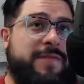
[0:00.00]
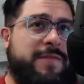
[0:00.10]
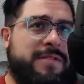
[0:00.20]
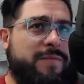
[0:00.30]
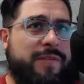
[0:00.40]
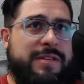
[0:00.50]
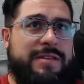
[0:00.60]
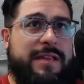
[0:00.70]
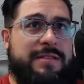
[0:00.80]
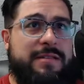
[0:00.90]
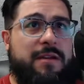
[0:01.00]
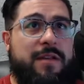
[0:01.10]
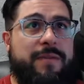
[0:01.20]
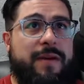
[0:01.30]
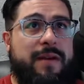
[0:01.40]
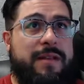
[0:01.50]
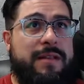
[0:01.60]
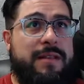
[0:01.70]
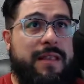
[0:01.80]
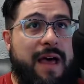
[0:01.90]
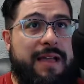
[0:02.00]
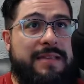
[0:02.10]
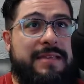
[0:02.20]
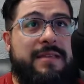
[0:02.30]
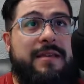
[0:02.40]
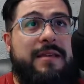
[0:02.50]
for some reason has gone up a lot.